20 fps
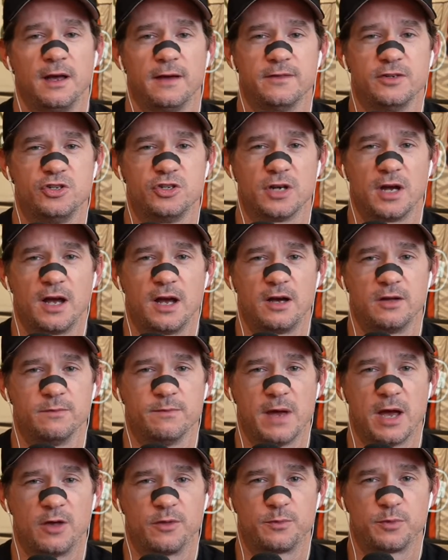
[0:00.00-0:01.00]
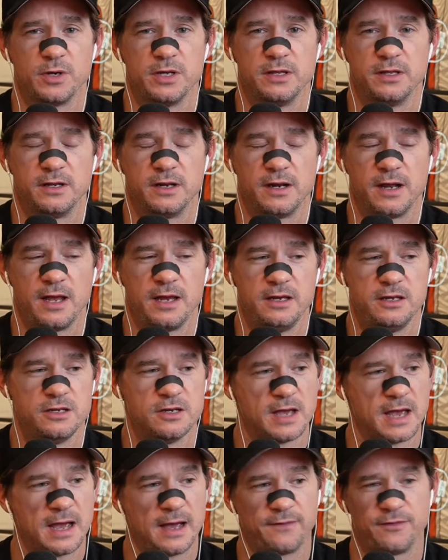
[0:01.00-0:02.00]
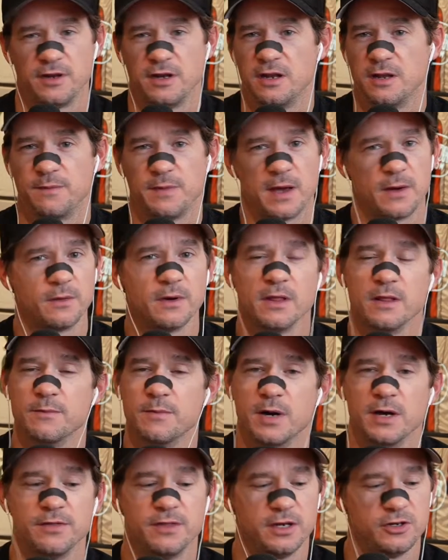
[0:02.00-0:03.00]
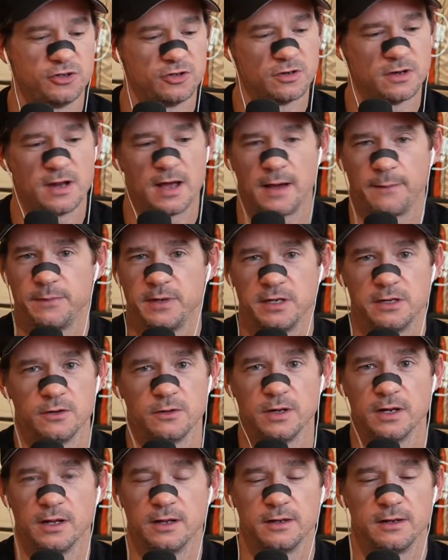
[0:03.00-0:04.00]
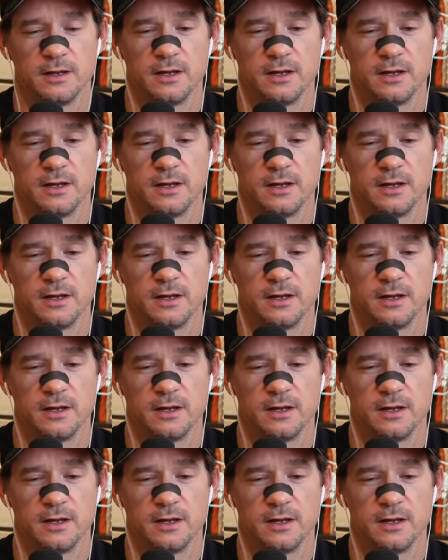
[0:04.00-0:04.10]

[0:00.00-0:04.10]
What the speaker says: child mouth breathing at night, you have to nip that one in the bud. They should not be doing it.